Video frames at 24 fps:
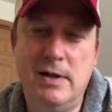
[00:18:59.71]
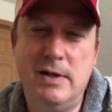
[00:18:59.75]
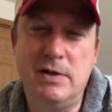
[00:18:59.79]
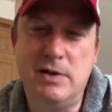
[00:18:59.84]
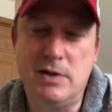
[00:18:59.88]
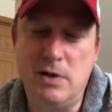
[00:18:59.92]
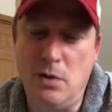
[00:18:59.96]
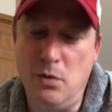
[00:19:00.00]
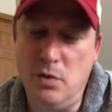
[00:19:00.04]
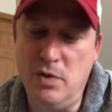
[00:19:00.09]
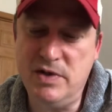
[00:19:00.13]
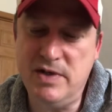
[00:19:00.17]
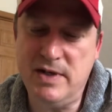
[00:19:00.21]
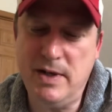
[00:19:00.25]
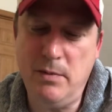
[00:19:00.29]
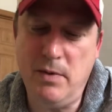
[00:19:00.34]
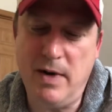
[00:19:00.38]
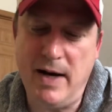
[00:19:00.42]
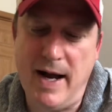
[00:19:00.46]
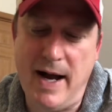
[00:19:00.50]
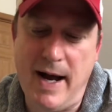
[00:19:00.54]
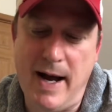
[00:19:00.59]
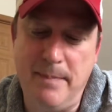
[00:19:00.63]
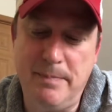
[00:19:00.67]
So we'll see
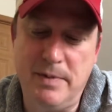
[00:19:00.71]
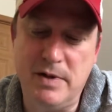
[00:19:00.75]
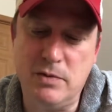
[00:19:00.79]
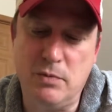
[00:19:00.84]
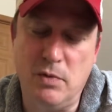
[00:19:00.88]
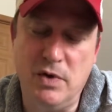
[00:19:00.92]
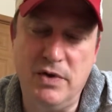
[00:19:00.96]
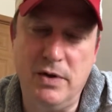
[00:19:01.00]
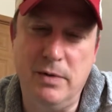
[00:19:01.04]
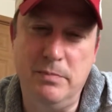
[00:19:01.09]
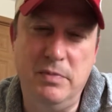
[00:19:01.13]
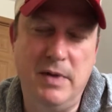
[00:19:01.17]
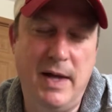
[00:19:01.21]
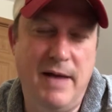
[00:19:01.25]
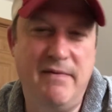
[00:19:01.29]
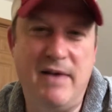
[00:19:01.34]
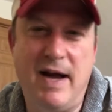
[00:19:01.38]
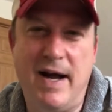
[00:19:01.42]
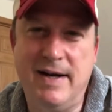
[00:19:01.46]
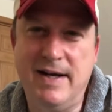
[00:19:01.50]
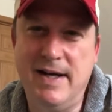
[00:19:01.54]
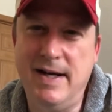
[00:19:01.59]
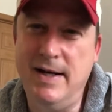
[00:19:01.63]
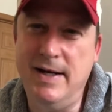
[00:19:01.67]
what happens with them. They've
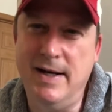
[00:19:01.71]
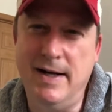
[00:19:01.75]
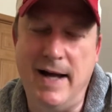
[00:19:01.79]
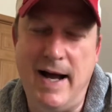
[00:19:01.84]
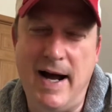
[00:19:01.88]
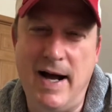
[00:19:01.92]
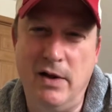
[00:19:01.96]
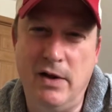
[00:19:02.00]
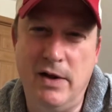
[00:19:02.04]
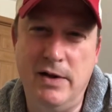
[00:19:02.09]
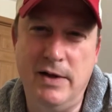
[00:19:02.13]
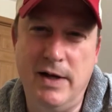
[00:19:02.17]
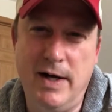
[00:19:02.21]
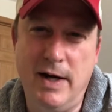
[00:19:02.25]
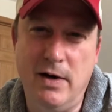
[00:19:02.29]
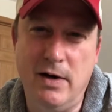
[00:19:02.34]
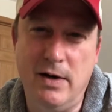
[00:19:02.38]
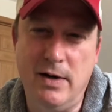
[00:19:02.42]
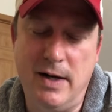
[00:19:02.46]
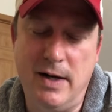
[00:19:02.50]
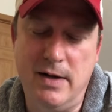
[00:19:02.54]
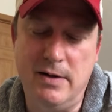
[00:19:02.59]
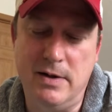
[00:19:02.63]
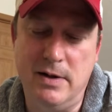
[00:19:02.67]
got Keenan Allen
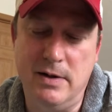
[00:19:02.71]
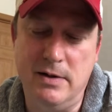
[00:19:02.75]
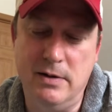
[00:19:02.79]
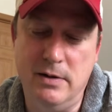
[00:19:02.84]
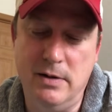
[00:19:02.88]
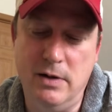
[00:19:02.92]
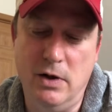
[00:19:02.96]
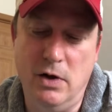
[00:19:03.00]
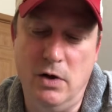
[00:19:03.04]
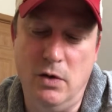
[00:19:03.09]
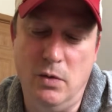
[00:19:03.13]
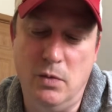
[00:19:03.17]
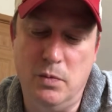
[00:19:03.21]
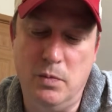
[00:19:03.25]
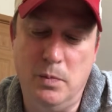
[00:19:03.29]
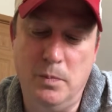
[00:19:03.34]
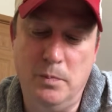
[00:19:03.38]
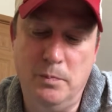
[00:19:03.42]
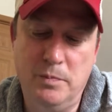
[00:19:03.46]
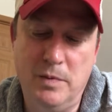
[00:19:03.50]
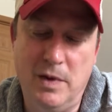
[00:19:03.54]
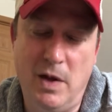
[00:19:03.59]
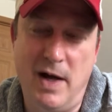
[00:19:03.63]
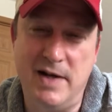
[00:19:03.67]
there the
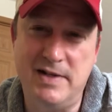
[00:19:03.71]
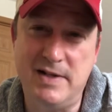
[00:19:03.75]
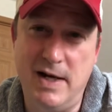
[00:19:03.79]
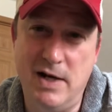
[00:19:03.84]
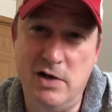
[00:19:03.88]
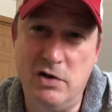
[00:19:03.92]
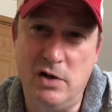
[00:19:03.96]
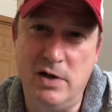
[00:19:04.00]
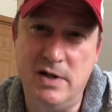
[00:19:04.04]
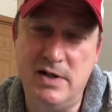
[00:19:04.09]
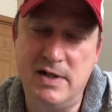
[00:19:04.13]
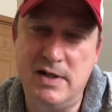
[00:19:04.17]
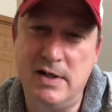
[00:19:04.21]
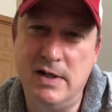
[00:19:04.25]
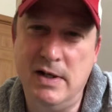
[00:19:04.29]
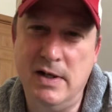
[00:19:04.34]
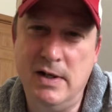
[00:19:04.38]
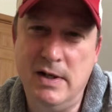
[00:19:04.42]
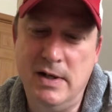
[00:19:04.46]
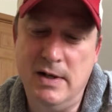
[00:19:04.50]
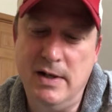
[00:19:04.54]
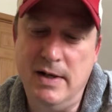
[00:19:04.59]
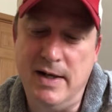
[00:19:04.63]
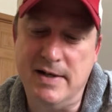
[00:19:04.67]
Los Angeles.
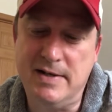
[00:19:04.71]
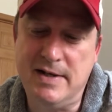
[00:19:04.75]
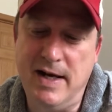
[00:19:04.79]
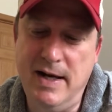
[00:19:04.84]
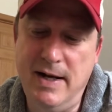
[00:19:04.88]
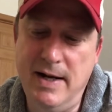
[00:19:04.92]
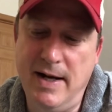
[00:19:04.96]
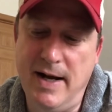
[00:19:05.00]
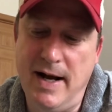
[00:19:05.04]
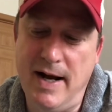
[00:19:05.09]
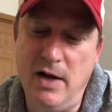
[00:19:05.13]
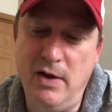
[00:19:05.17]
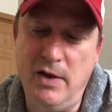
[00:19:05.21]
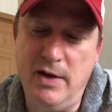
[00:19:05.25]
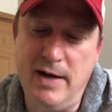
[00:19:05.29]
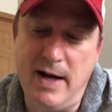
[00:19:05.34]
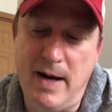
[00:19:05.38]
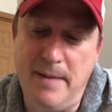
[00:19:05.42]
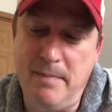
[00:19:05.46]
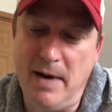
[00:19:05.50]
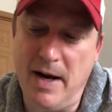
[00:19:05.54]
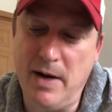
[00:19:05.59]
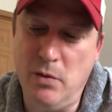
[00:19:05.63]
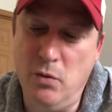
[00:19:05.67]
Has Keenan Allen, they
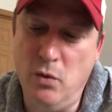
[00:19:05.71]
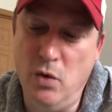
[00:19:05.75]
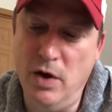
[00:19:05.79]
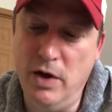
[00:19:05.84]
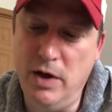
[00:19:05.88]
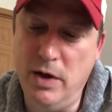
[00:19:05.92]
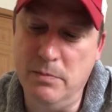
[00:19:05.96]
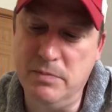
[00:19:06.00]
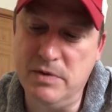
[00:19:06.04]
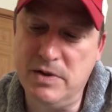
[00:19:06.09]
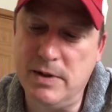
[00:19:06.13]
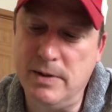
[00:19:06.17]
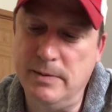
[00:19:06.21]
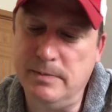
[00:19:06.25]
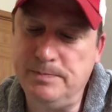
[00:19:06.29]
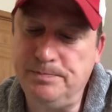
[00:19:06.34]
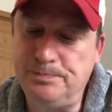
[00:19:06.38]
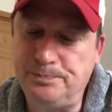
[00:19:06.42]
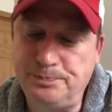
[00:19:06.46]
got Mike Williams.